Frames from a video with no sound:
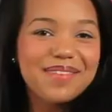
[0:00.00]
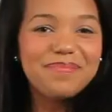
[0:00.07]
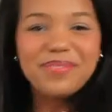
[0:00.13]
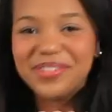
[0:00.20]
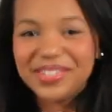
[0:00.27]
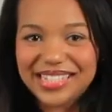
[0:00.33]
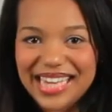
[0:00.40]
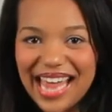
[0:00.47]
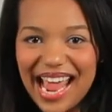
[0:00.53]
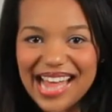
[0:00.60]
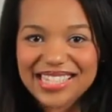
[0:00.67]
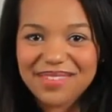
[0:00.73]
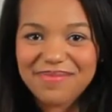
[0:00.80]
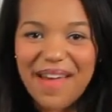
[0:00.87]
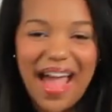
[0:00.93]
The
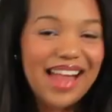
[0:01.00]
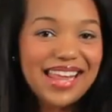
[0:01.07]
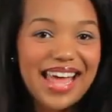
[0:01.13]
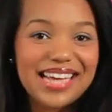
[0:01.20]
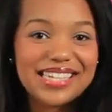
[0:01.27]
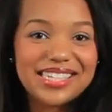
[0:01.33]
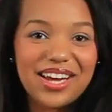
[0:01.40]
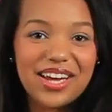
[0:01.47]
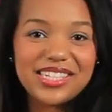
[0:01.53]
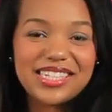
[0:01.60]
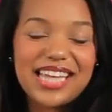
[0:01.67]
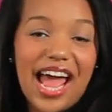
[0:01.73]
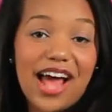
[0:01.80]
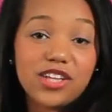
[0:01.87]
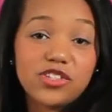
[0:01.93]
bustier to ballet skirt
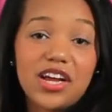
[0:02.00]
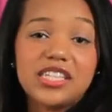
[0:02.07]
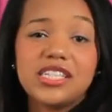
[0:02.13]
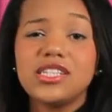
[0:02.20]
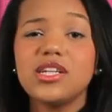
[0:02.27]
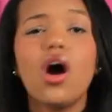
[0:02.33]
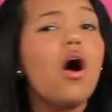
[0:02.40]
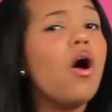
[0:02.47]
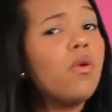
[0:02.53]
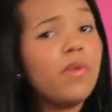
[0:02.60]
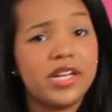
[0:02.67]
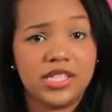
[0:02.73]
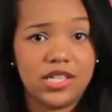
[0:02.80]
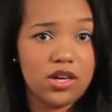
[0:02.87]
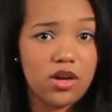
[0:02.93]
style dress is
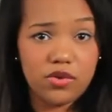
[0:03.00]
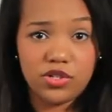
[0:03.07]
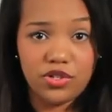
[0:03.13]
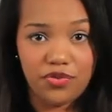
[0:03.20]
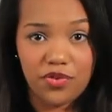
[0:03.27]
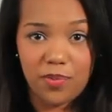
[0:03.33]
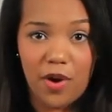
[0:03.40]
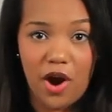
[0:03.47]
always a go-to for